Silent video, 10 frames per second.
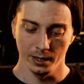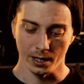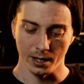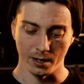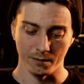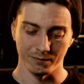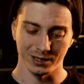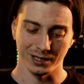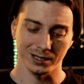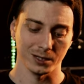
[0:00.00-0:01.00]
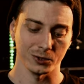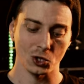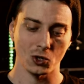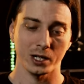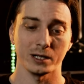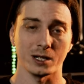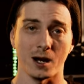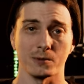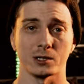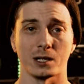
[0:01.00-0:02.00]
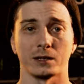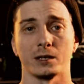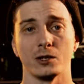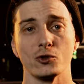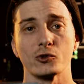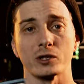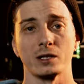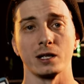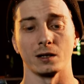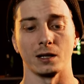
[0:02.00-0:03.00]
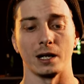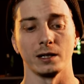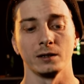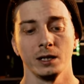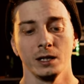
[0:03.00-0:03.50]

Um, but like I said, there's all kinds of options out there. You just need a light.